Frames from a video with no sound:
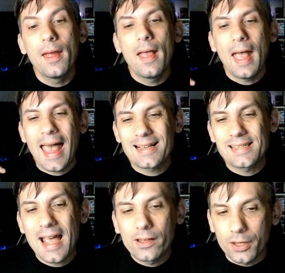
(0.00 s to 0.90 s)

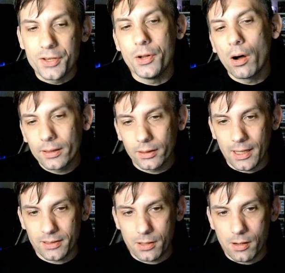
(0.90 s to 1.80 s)
exile a
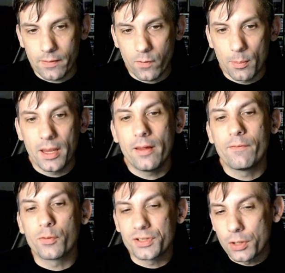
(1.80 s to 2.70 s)
non-land card from it, and
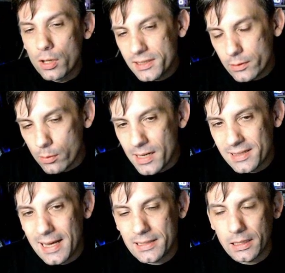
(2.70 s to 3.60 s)
for as long as it remains
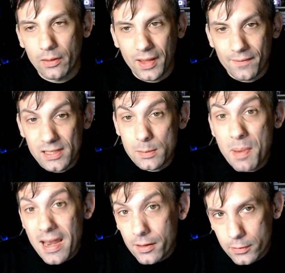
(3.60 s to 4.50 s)
exiled, they have to
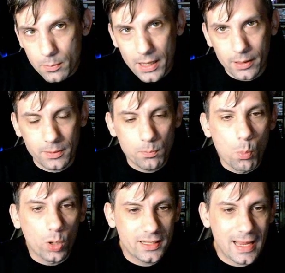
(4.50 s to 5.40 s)
spend 2 mana more
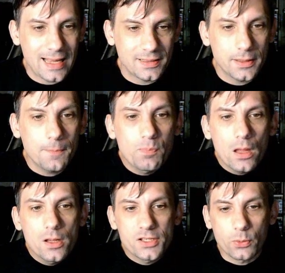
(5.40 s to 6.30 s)
to cast it.
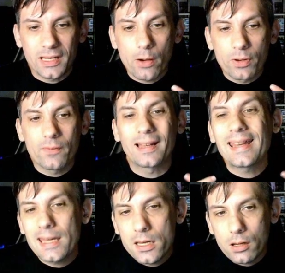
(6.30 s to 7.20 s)
So we get rid of a
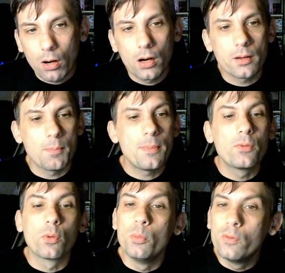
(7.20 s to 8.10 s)
key card, maybe
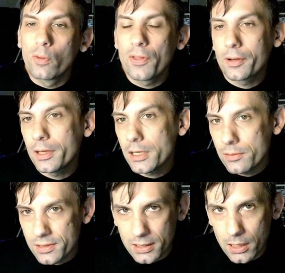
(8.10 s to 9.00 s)
removal they're going to
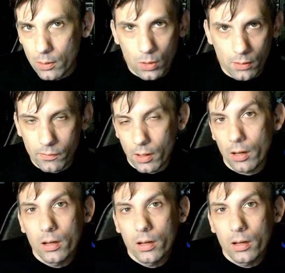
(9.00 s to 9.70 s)
use to kill one of our